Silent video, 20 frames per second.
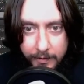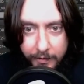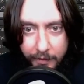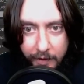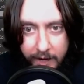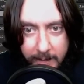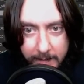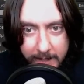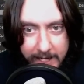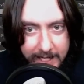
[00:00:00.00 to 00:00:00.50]
one
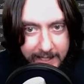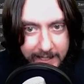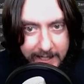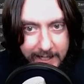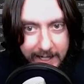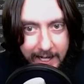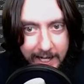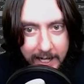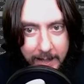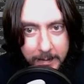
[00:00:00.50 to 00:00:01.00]
frame at a
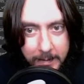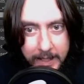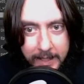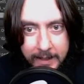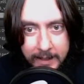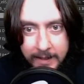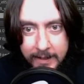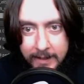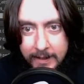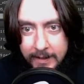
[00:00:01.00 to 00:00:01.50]
time.
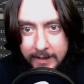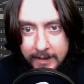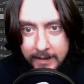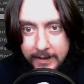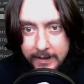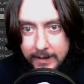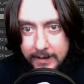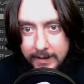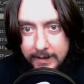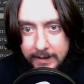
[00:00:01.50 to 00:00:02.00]

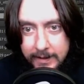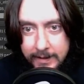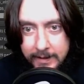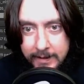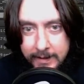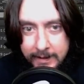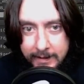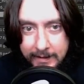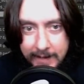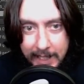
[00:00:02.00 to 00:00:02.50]

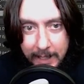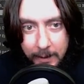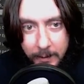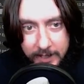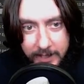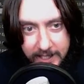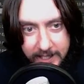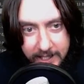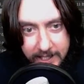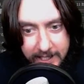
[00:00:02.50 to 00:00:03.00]
That
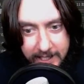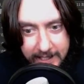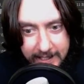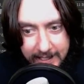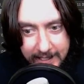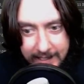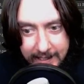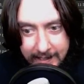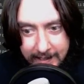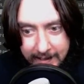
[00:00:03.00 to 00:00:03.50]
wasn't
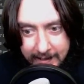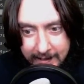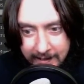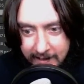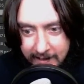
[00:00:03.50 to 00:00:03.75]
cheesy.